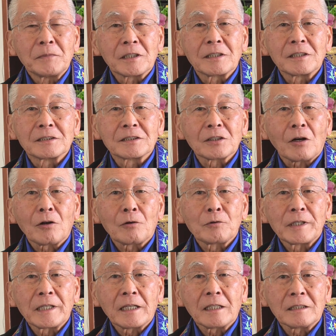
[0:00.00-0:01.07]
because our
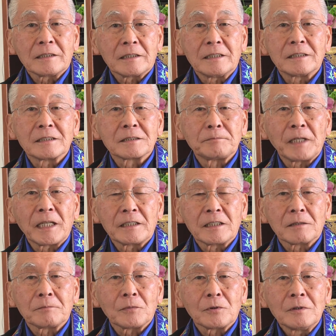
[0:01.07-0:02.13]
reality is made
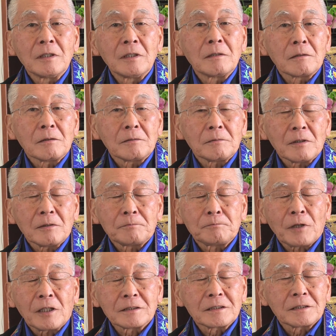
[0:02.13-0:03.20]
up
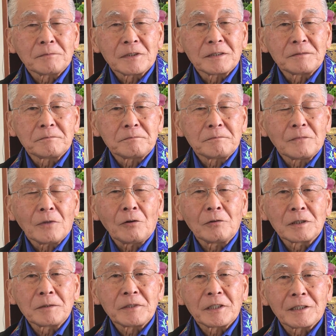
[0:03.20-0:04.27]
possibly
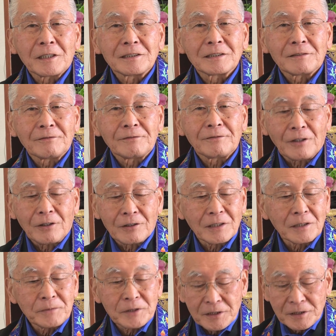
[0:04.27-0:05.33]
only because of our
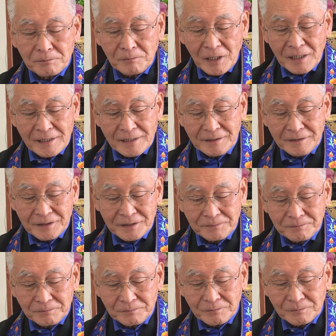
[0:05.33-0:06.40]
limited minds.
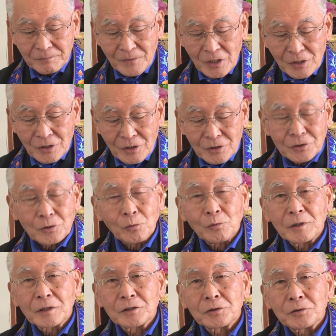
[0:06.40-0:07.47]
So
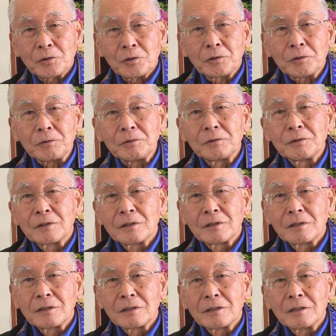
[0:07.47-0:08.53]
what is true?
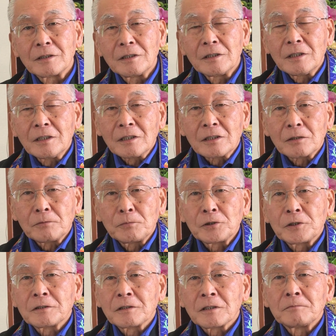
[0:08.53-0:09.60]
The
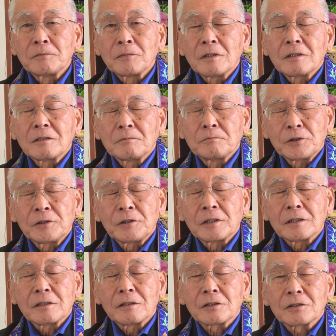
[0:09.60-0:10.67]
Buddha, the
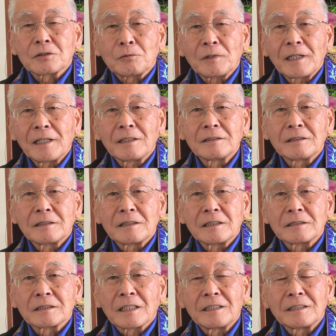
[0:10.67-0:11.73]
Buddha looked around and
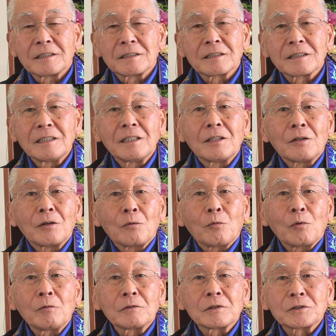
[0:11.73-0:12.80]
decided
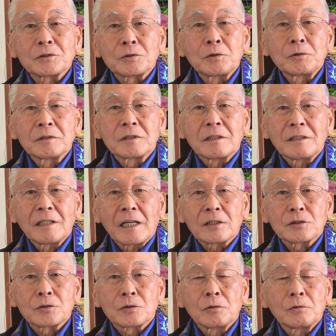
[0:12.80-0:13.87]
what was true in the
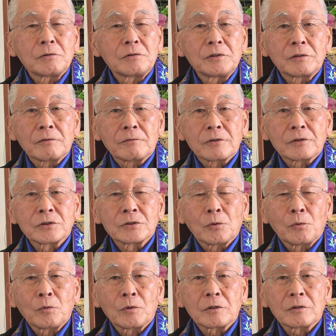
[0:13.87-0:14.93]
natural,
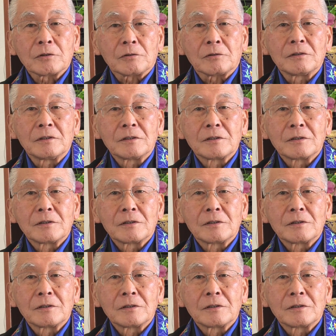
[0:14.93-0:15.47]
universal world.